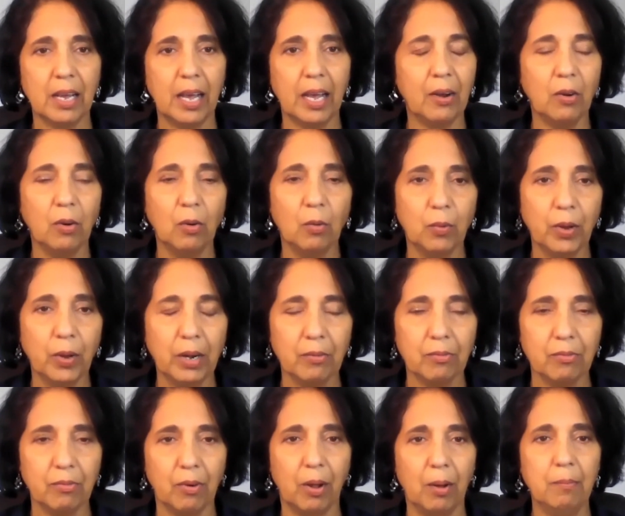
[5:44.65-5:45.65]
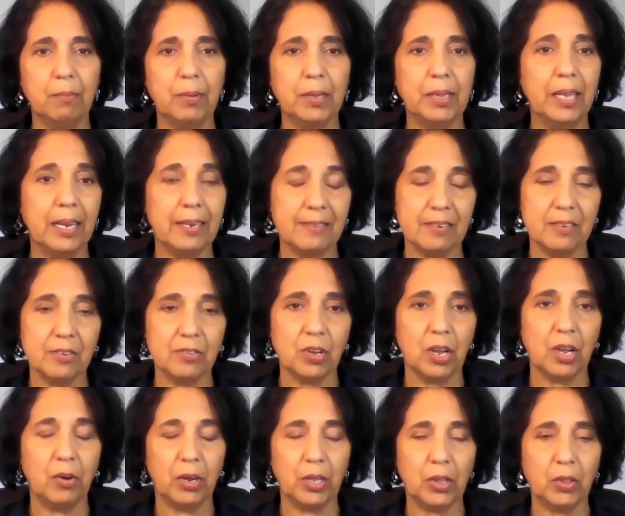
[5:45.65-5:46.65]
I don't know where from, but that's just
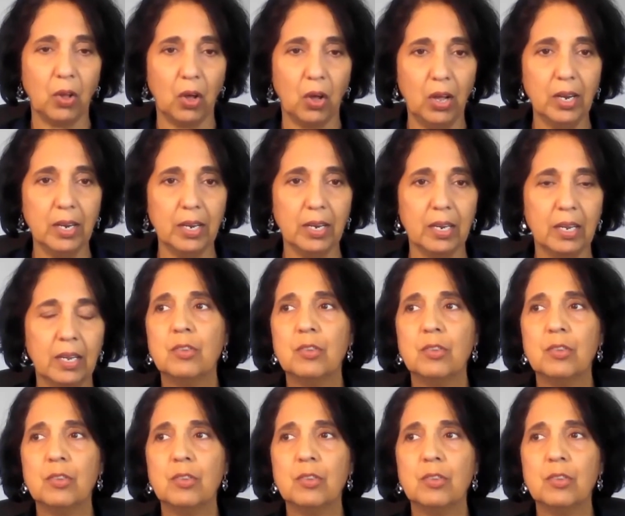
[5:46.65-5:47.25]
how I thought.